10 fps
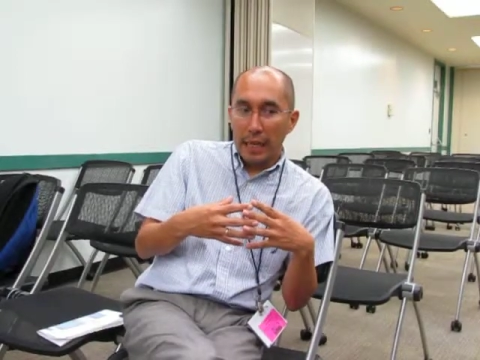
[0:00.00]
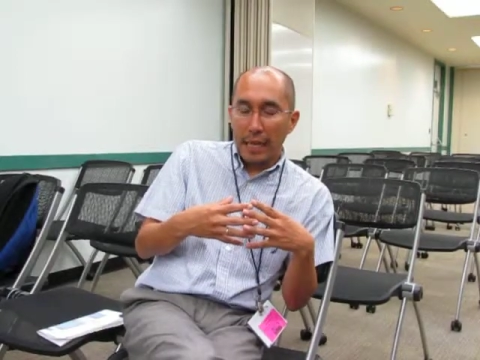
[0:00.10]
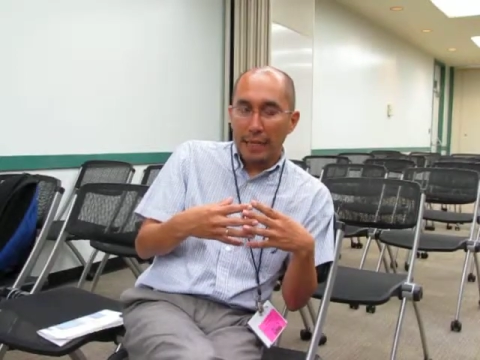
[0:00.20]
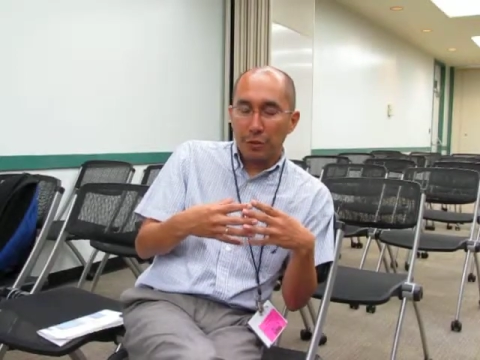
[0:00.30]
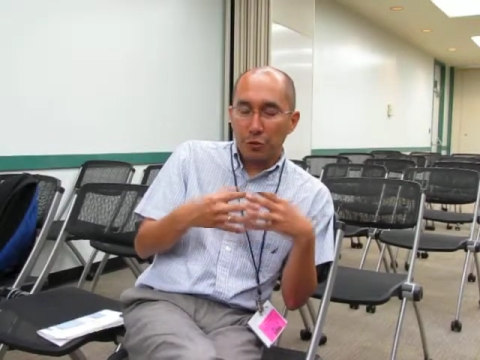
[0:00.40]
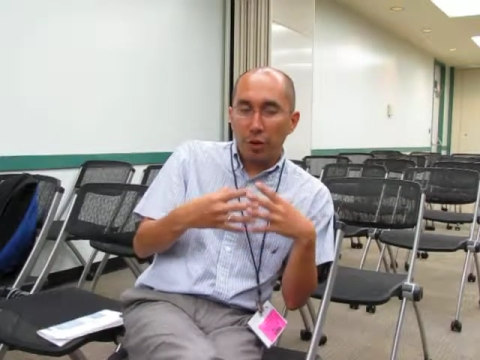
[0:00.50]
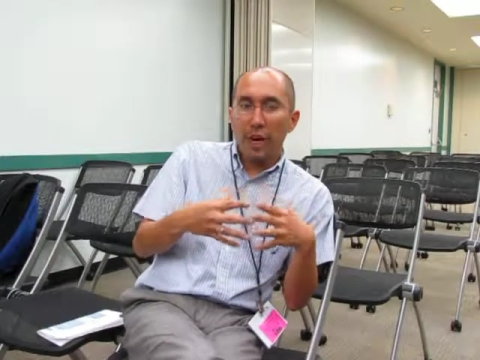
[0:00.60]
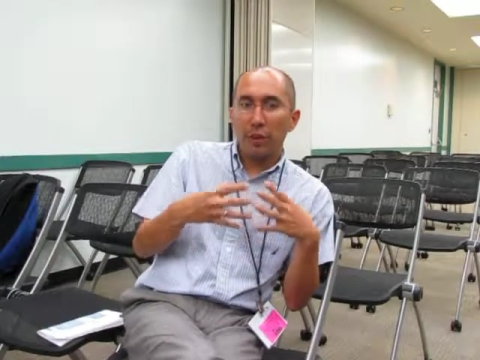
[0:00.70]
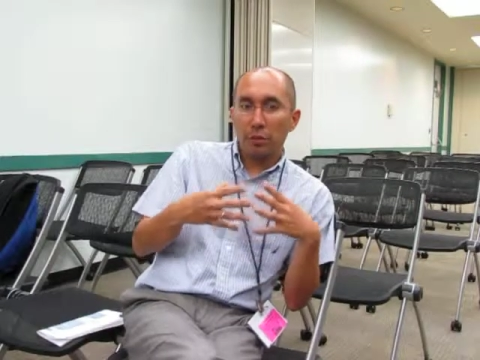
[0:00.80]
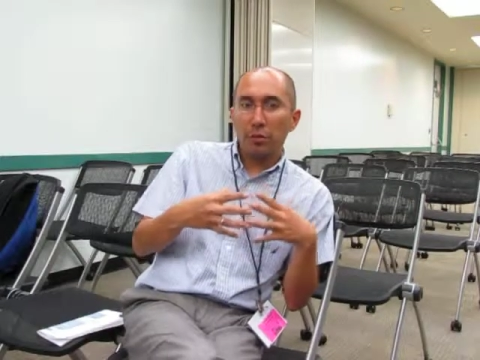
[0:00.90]
and
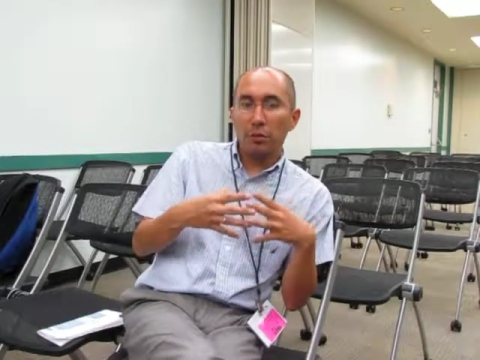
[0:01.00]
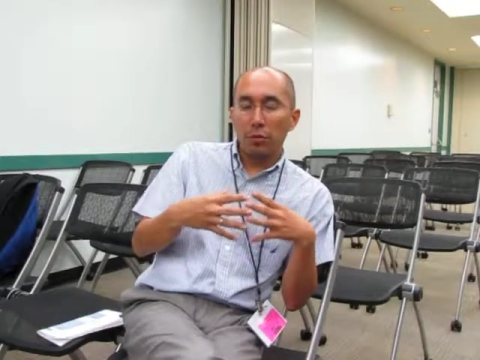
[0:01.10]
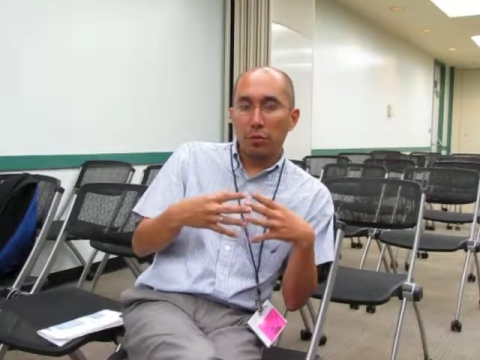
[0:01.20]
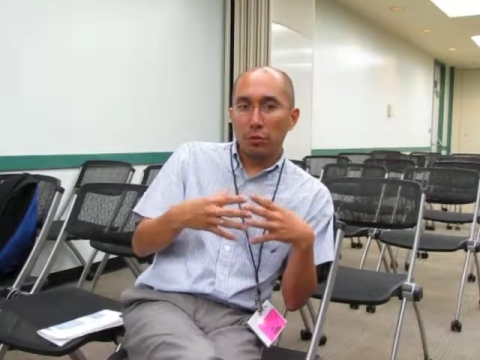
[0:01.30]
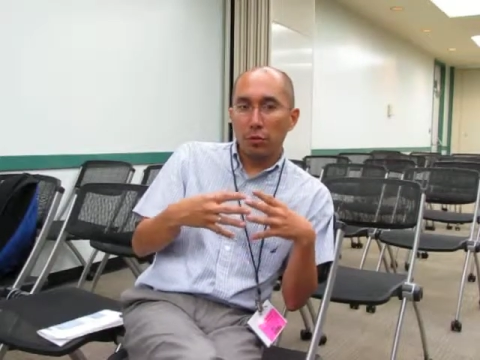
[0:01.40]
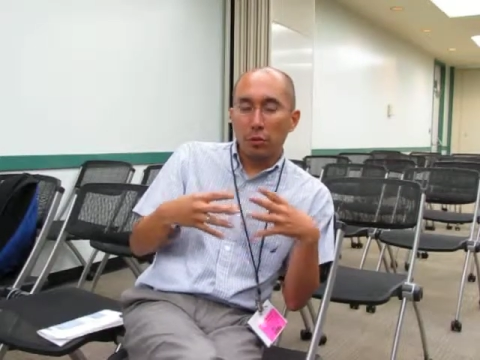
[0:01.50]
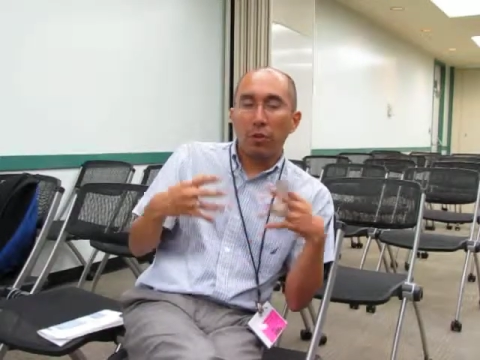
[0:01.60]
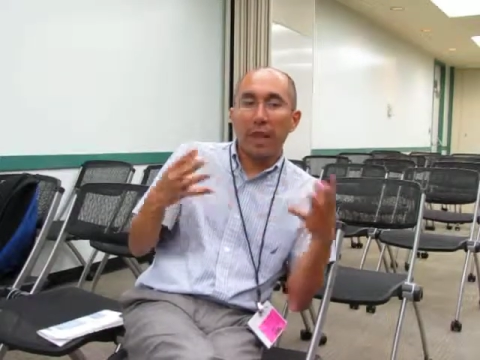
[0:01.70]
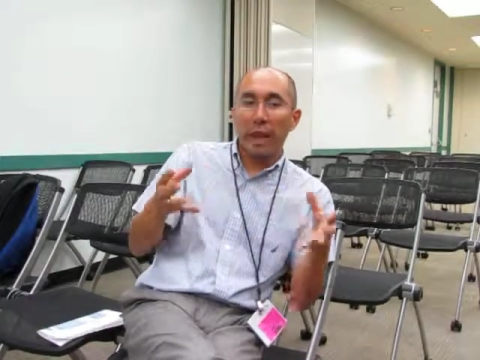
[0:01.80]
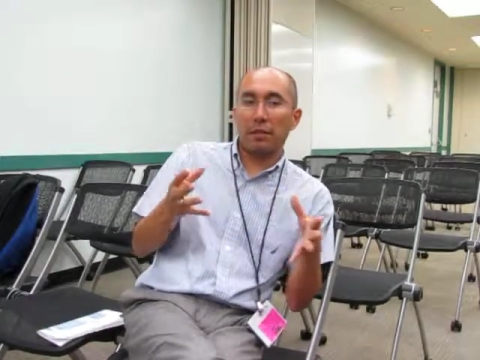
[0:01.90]
try to
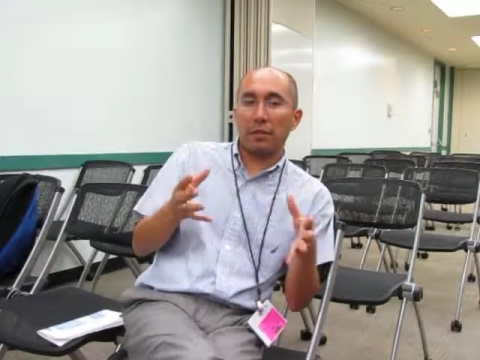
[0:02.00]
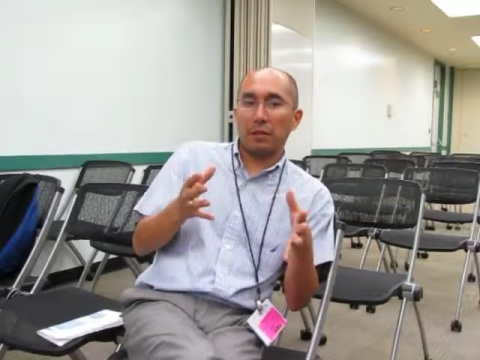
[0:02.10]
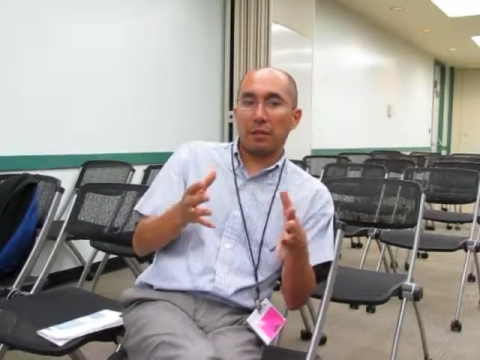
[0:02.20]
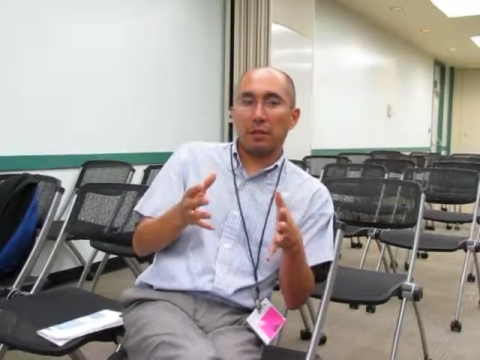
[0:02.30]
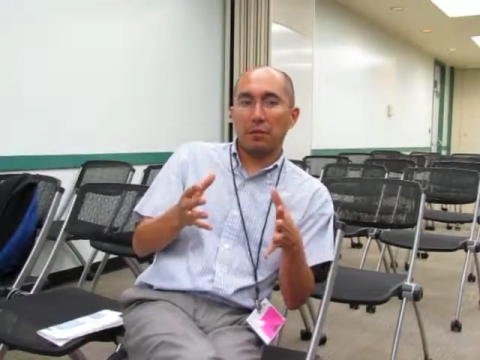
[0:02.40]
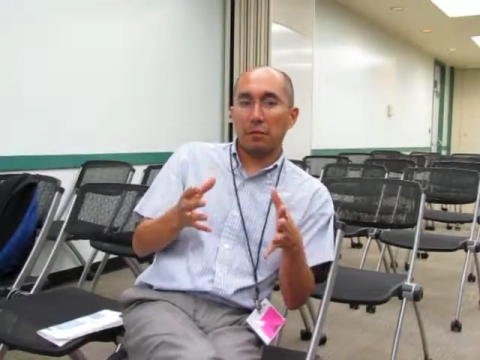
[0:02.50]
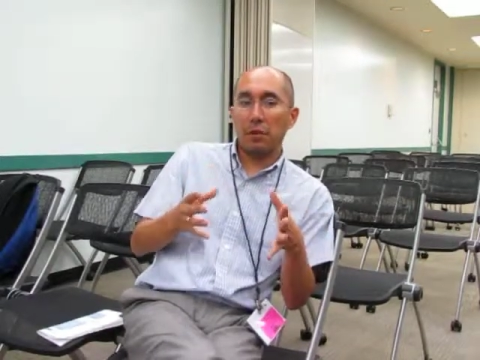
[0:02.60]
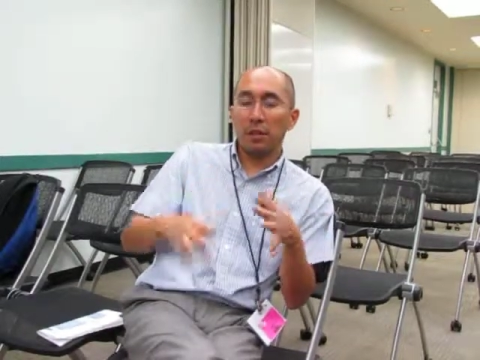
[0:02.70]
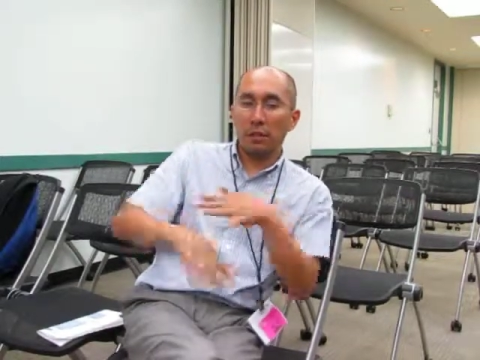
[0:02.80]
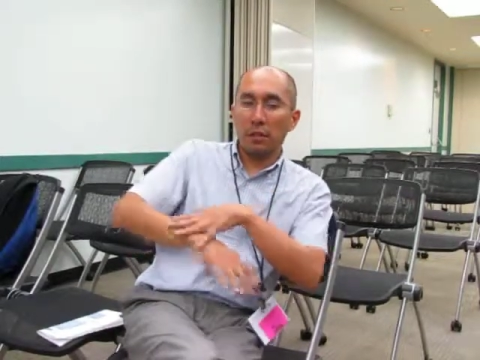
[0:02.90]
connect it
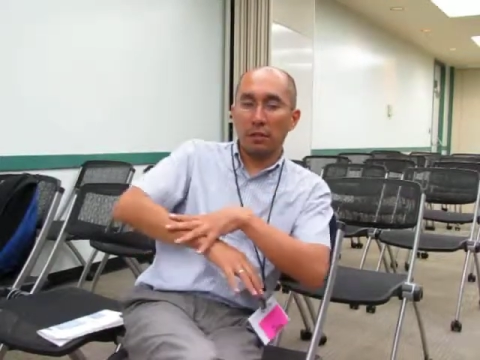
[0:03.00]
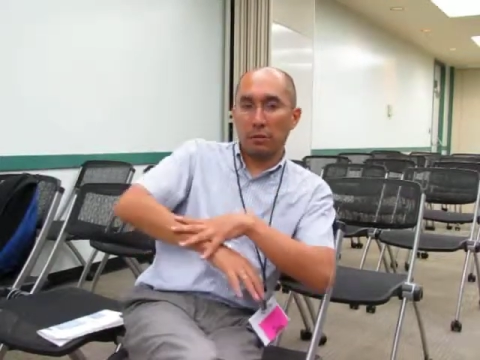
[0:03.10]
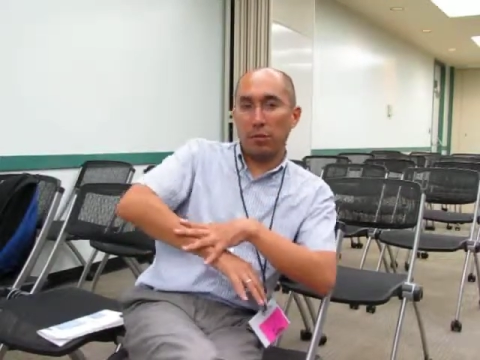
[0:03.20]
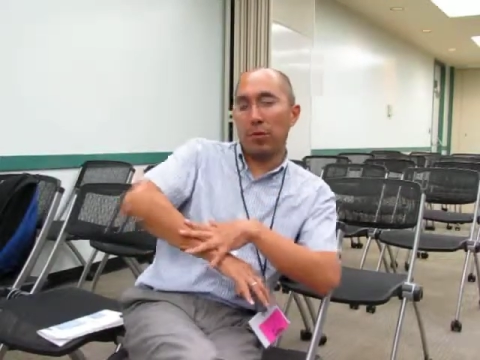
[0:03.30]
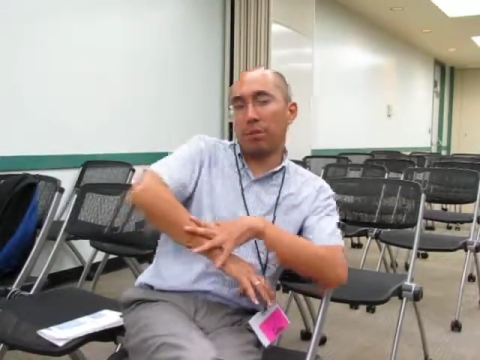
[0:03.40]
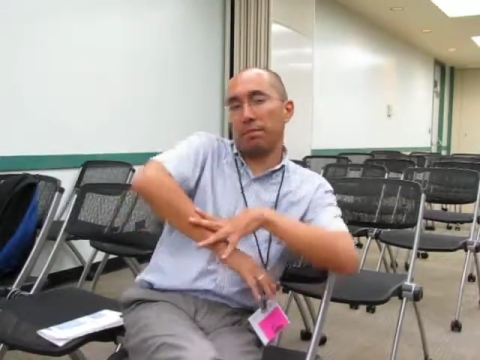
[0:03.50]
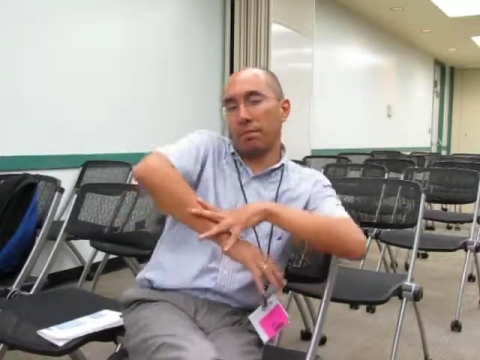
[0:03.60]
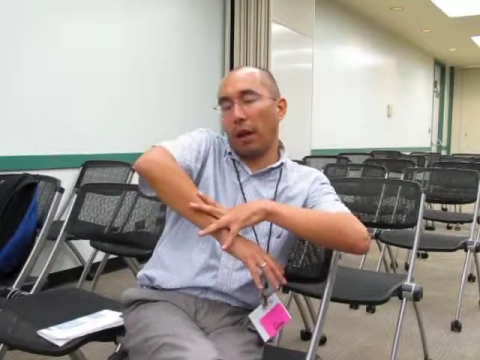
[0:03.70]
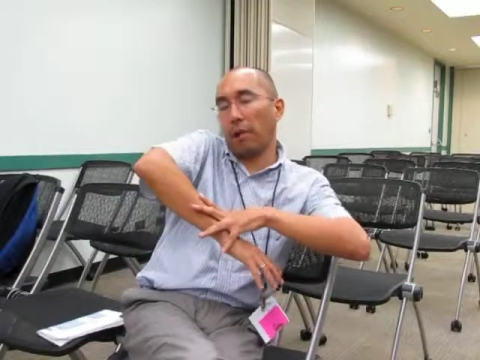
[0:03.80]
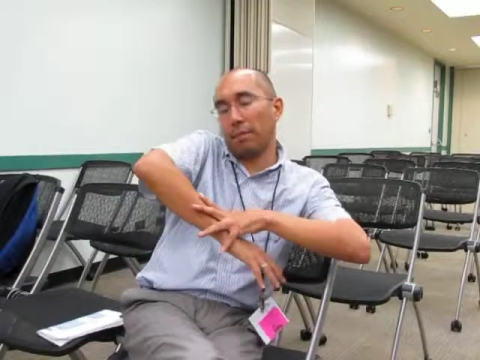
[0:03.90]
in the, into
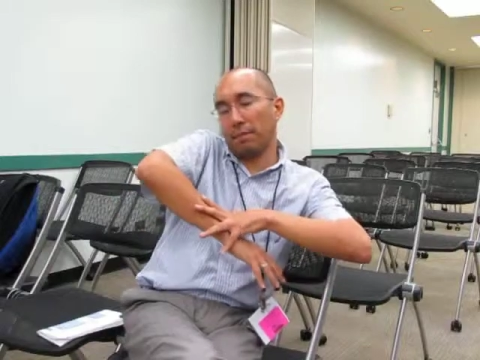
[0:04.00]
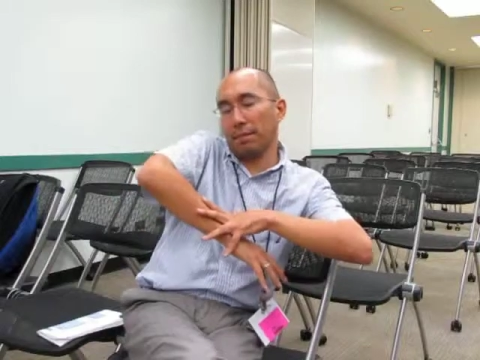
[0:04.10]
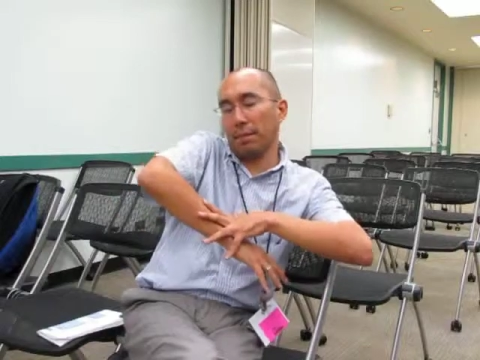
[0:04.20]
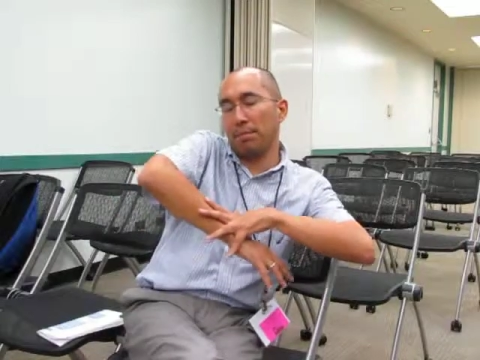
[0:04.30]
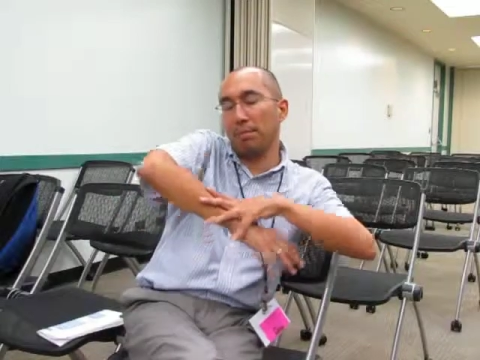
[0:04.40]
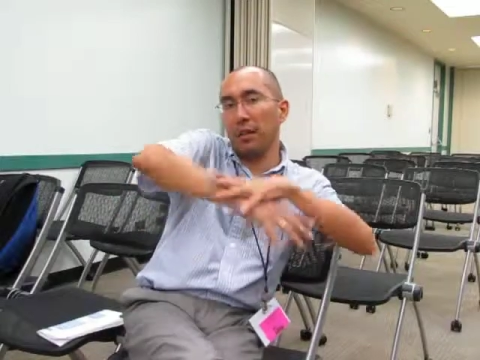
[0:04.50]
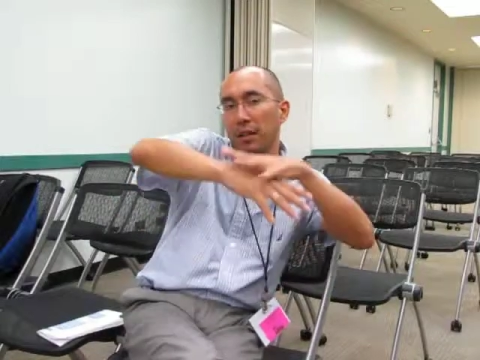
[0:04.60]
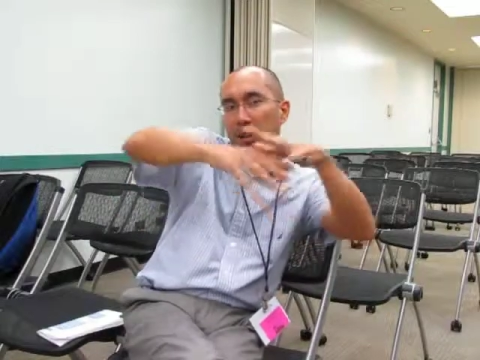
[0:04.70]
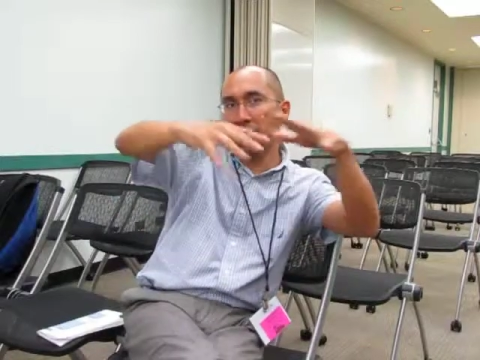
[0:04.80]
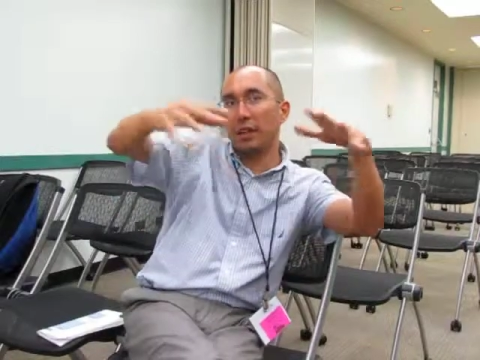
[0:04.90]
the big